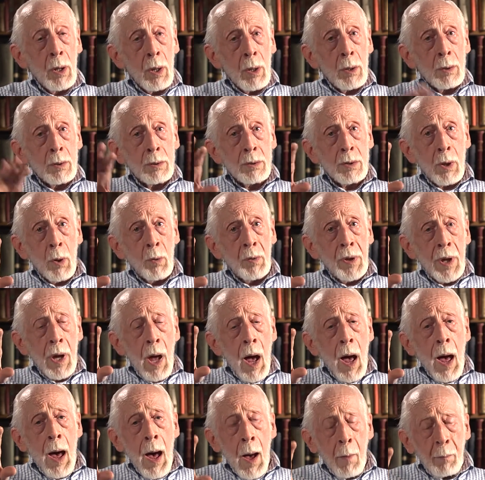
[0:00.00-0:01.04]
So the
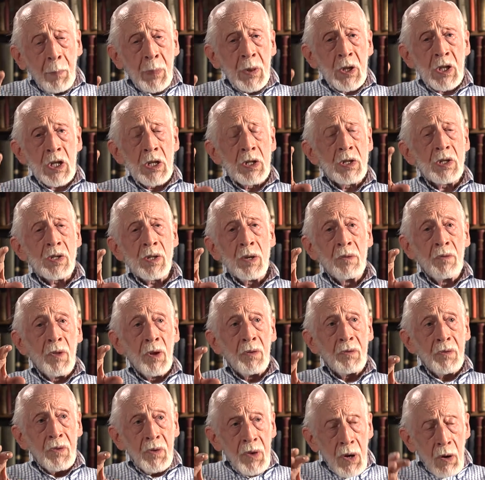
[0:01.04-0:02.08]
absence of the
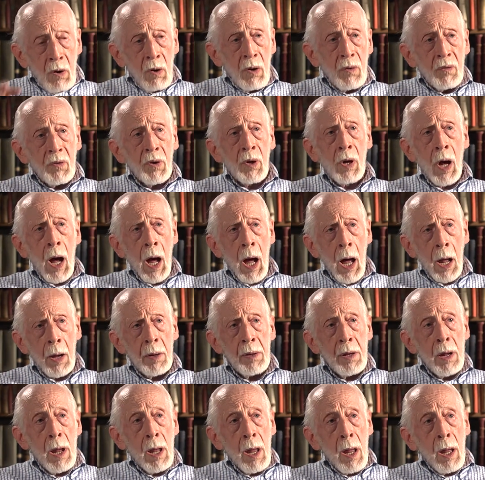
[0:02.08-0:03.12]
fear of God
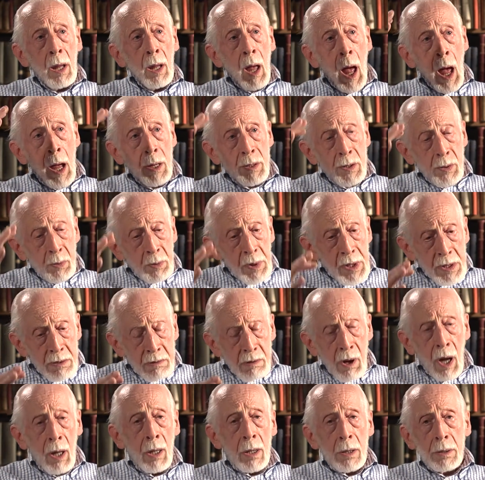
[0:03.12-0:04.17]
has
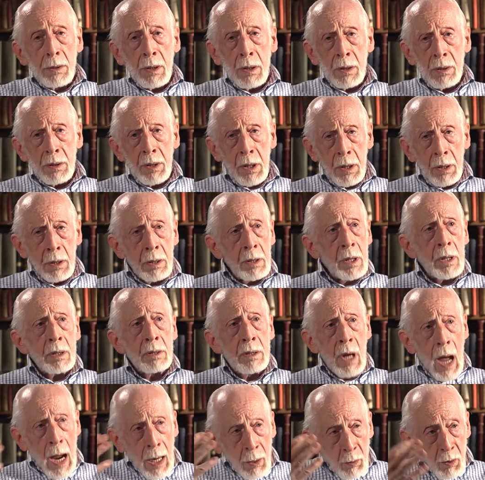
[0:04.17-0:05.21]
resulted in the
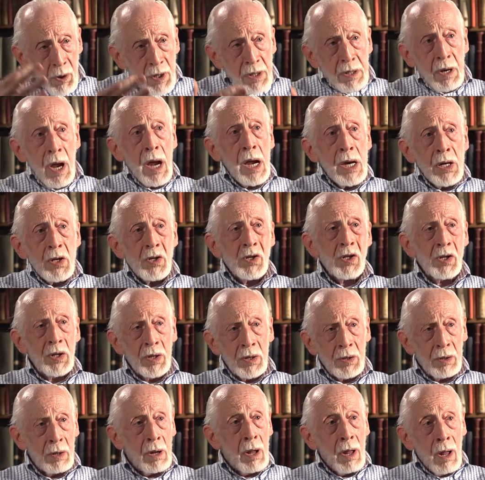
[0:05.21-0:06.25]

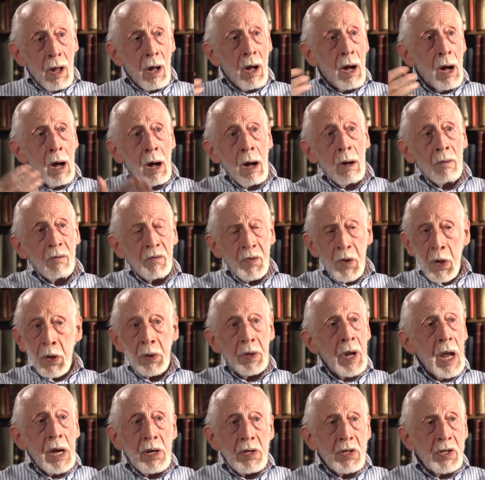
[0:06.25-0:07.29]
degradation of the
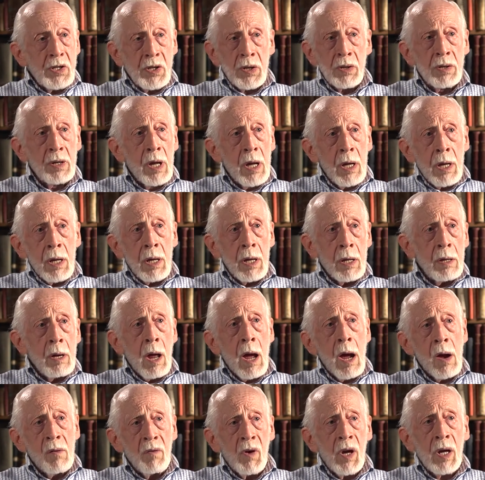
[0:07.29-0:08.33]
nation in
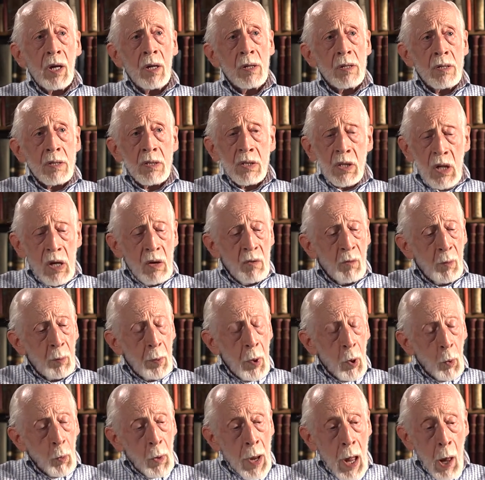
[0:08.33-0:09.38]
every
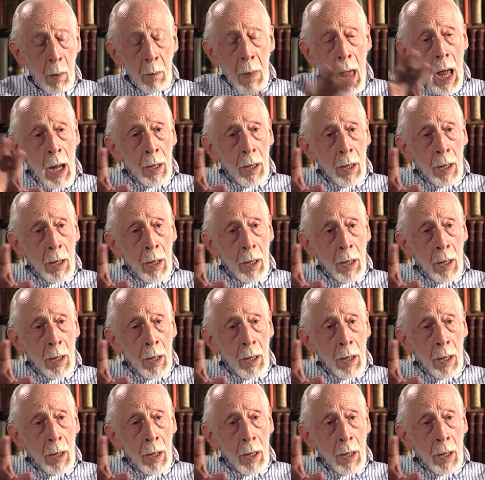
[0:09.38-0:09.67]
conceivable realm.